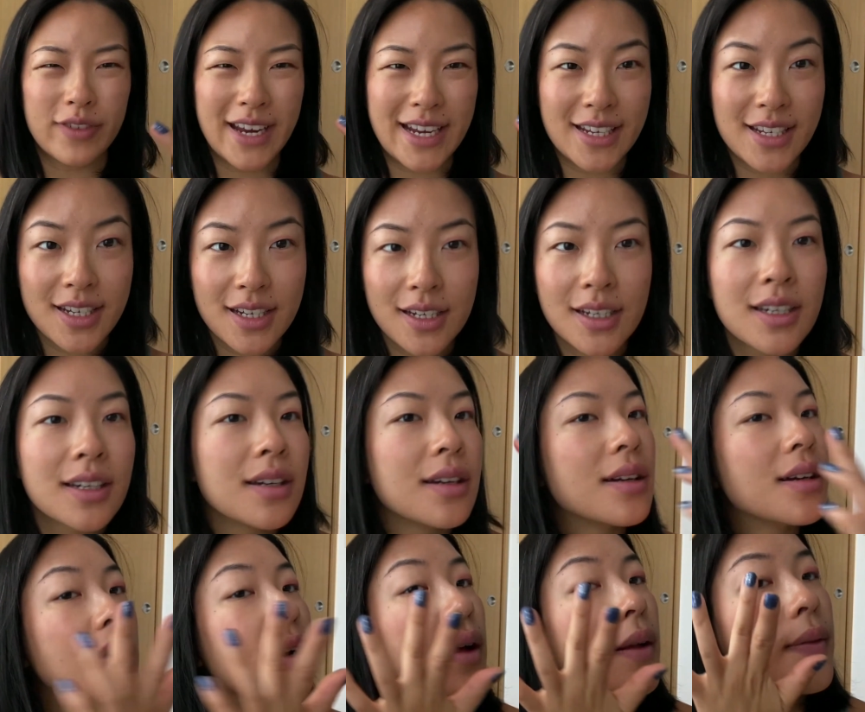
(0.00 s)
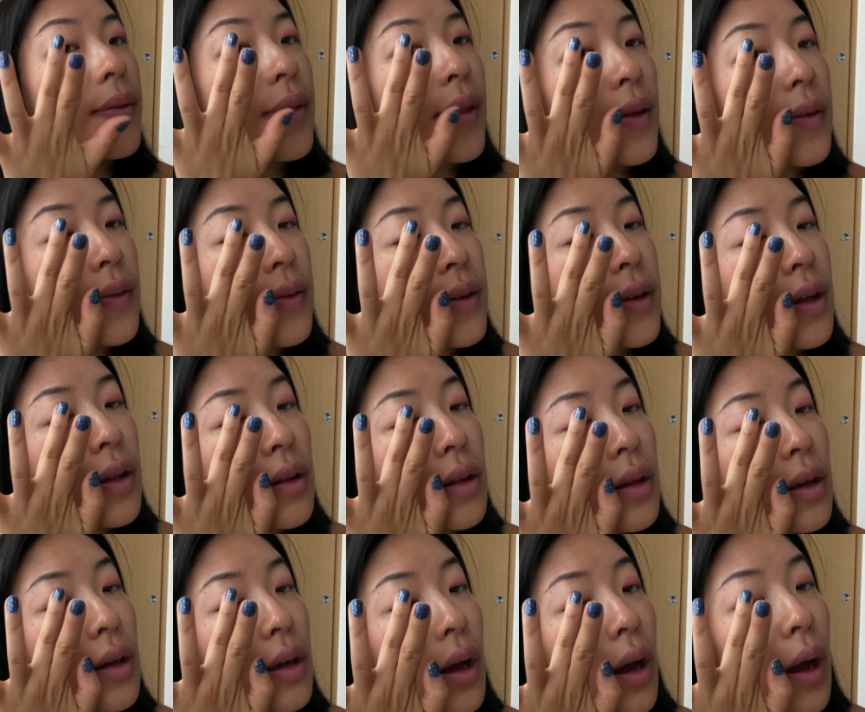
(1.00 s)
red than the
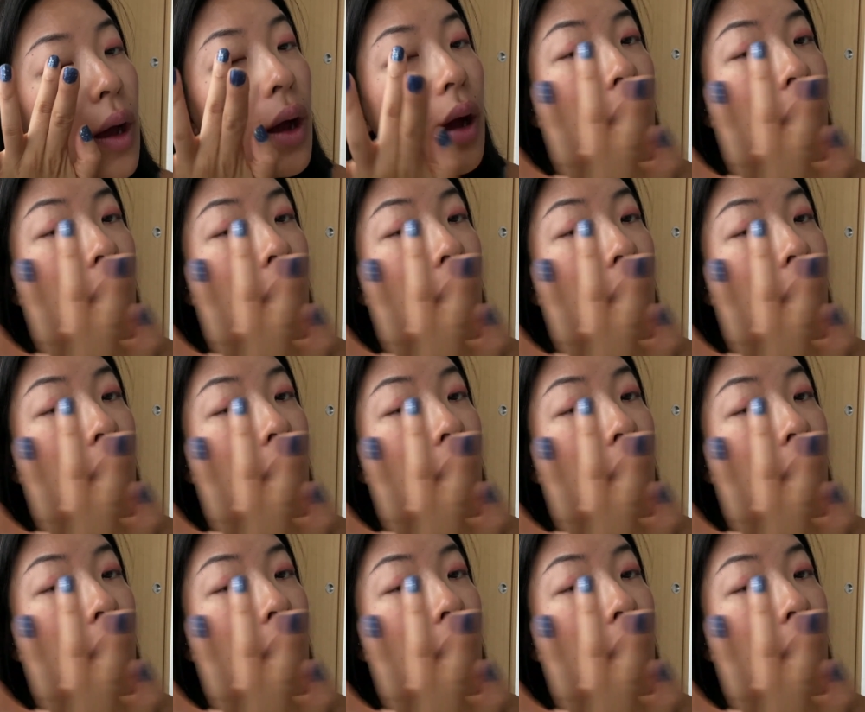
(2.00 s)
other.